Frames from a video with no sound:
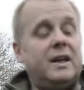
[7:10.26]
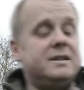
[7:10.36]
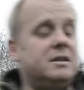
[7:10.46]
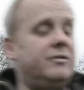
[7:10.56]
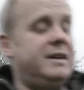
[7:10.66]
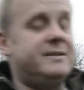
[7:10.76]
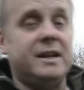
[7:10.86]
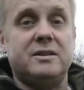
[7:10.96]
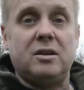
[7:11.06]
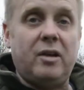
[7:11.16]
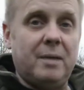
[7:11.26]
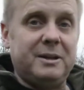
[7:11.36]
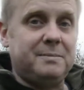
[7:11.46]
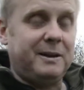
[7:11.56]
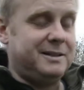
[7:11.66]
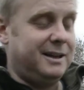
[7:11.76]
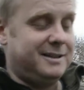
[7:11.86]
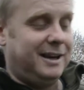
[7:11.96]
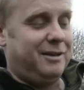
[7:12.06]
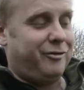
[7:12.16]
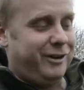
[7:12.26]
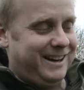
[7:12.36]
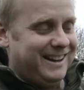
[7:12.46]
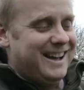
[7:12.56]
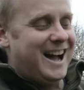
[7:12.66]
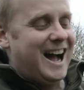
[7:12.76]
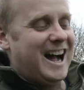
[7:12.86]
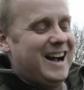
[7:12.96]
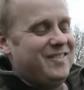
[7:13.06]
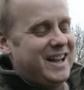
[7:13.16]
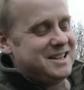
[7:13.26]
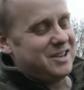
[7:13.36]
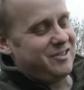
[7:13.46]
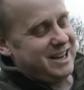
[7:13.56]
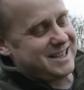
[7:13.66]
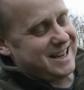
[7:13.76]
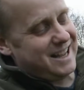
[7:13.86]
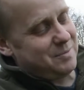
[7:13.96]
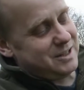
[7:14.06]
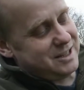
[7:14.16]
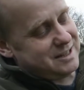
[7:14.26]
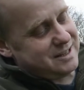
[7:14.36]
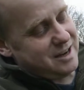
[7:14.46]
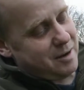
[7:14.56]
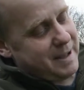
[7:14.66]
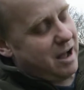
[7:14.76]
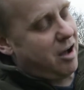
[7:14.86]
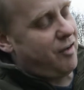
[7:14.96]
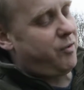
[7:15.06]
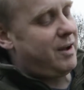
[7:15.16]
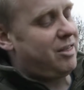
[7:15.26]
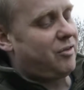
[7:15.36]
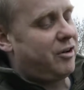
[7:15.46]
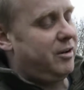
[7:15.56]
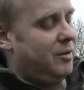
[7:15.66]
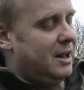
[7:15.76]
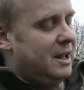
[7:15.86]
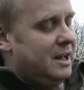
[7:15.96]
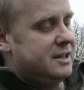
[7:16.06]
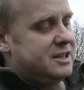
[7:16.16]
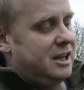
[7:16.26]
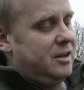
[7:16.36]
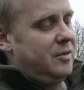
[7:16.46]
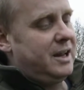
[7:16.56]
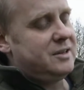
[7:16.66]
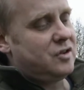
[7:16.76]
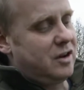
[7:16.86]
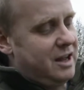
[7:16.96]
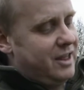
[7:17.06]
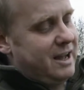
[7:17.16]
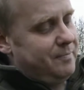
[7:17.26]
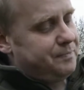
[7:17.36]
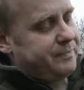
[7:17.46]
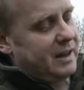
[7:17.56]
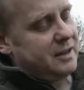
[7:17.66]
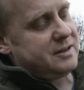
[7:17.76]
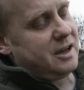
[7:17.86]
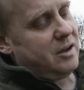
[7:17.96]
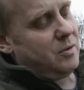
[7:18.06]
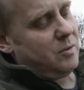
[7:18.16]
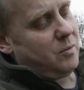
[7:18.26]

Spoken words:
there's the reset. Sorry, I'm expecting a delivery. There's the reset, which is, you know, about halfway through. So let's try that. So